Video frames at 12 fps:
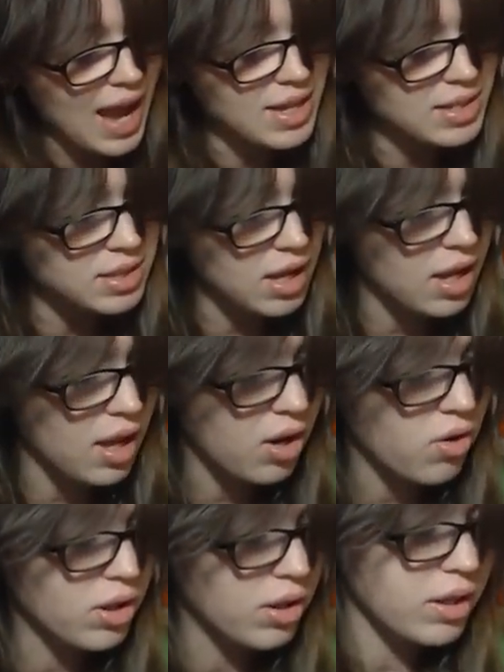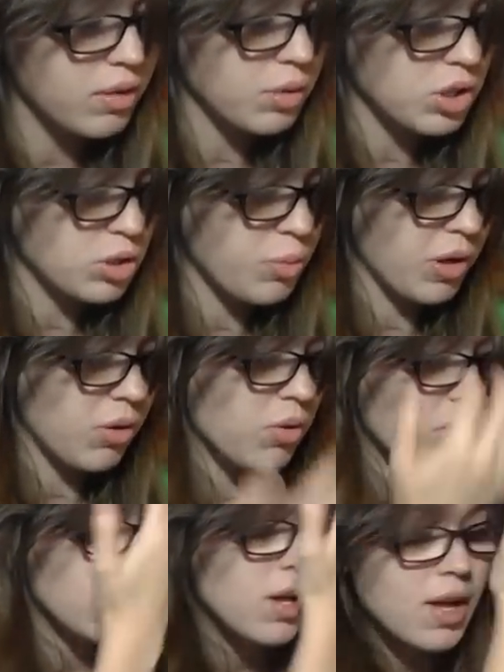has a crinoline, which is pretty
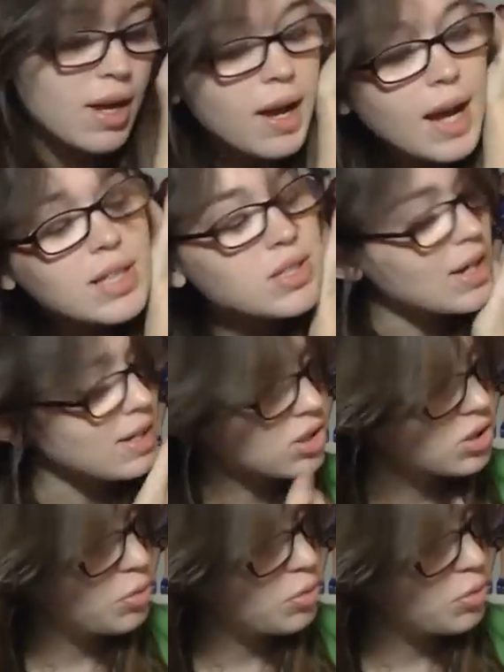cool. It's not